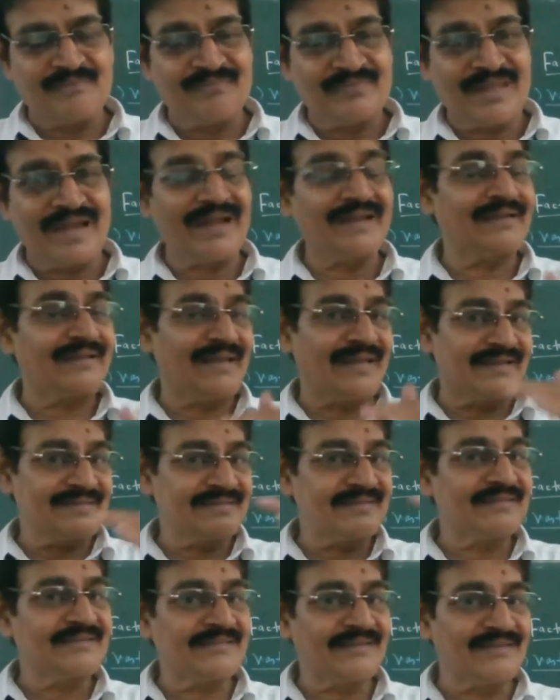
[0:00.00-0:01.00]
and as
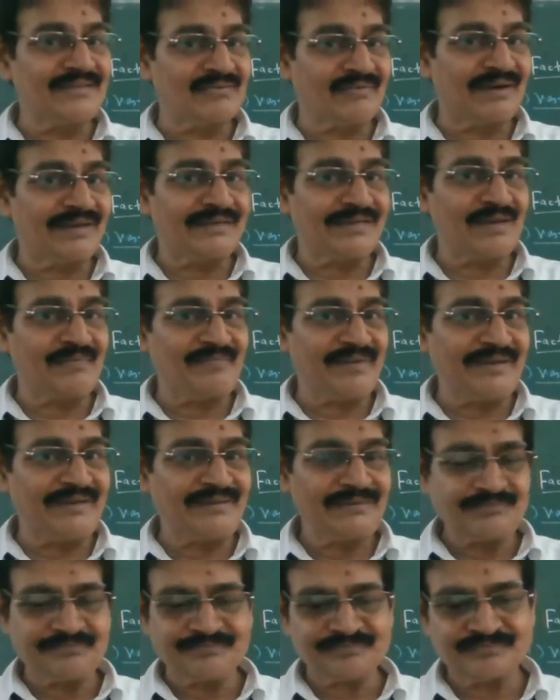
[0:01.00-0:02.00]
a result, what
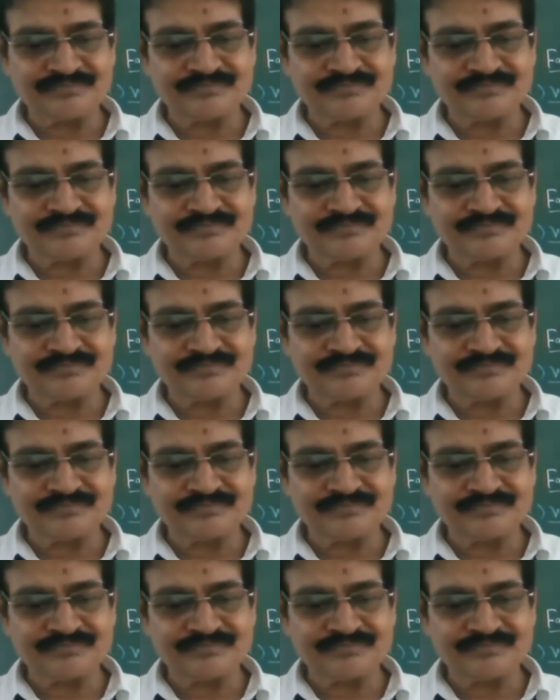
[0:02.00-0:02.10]
happened?